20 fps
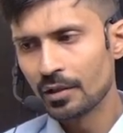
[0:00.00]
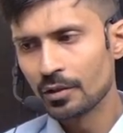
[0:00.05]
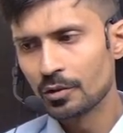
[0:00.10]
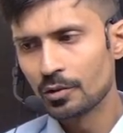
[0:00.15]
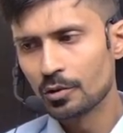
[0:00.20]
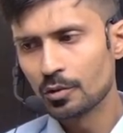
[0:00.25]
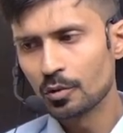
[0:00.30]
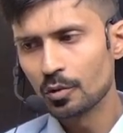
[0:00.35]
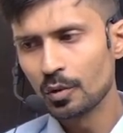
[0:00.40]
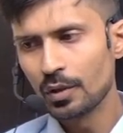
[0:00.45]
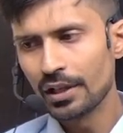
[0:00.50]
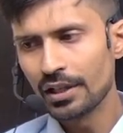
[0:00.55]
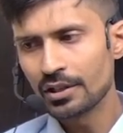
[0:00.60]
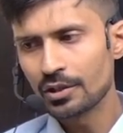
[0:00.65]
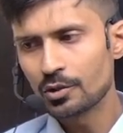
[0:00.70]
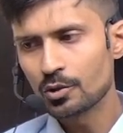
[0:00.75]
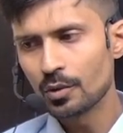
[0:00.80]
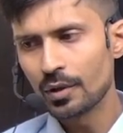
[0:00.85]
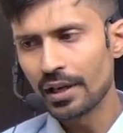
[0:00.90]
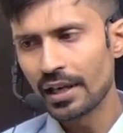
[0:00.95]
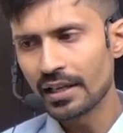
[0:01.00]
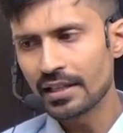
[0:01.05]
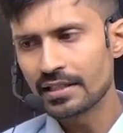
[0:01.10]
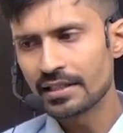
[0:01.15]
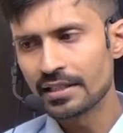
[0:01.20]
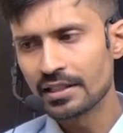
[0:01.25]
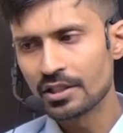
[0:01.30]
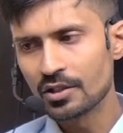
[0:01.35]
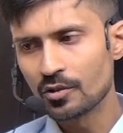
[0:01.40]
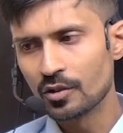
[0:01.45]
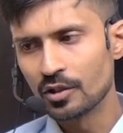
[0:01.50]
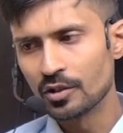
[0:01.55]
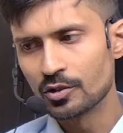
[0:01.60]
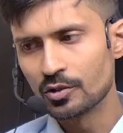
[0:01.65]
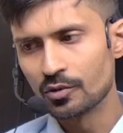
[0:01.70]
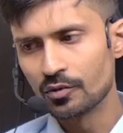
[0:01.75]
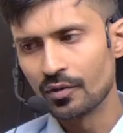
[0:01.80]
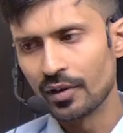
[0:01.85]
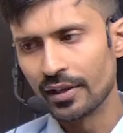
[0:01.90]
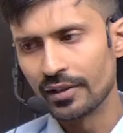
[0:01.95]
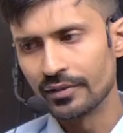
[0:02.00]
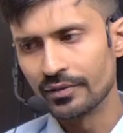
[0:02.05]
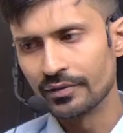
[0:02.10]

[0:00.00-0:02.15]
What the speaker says: 2 raised to x is equals to 5.